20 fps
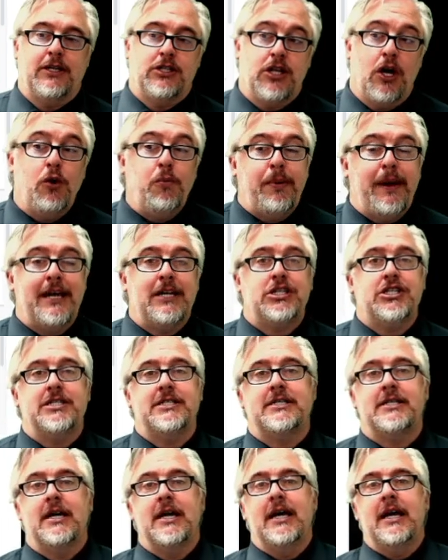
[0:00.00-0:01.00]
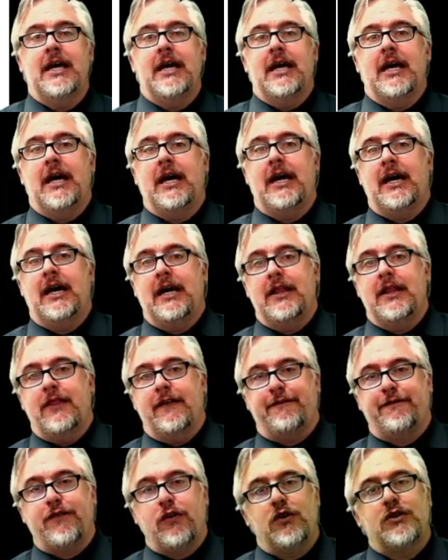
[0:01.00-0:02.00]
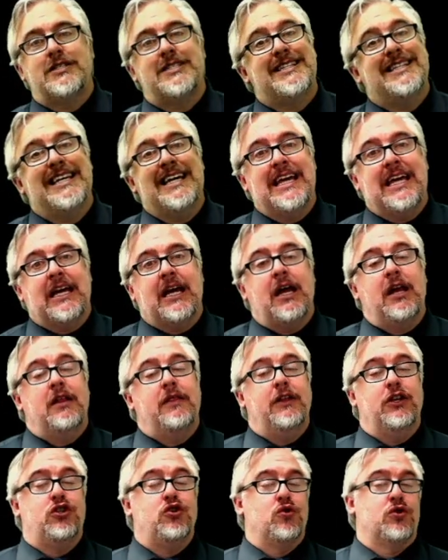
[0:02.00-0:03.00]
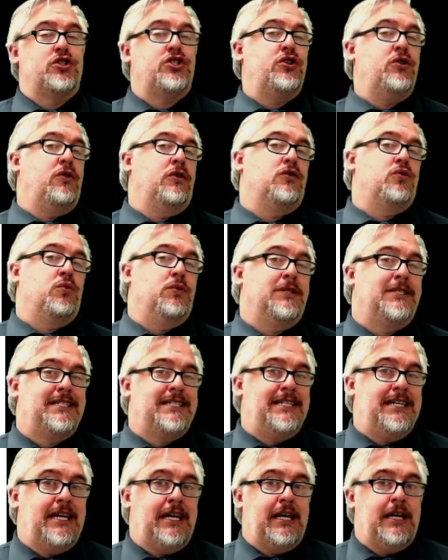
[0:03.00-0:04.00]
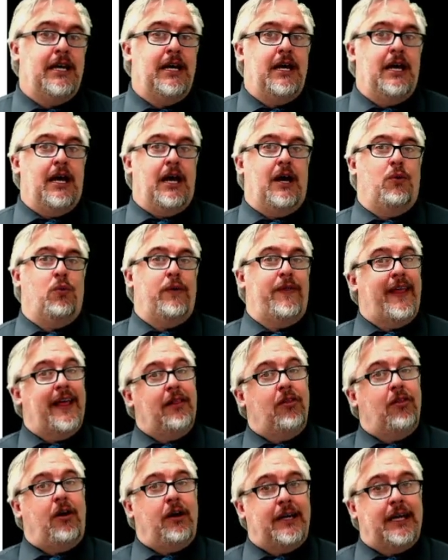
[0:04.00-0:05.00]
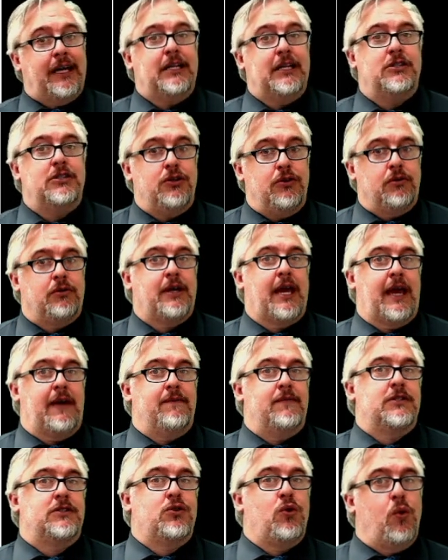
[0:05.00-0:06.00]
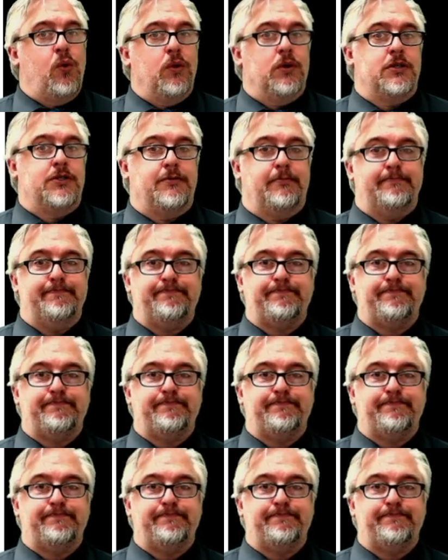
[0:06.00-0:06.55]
A homepage is the first thing that your students will see when they log into your Canvas course.